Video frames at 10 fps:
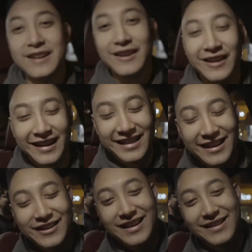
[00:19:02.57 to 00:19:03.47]
All right.
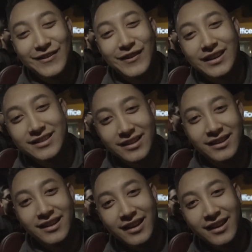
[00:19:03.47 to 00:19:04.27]
Thank you guys for watching.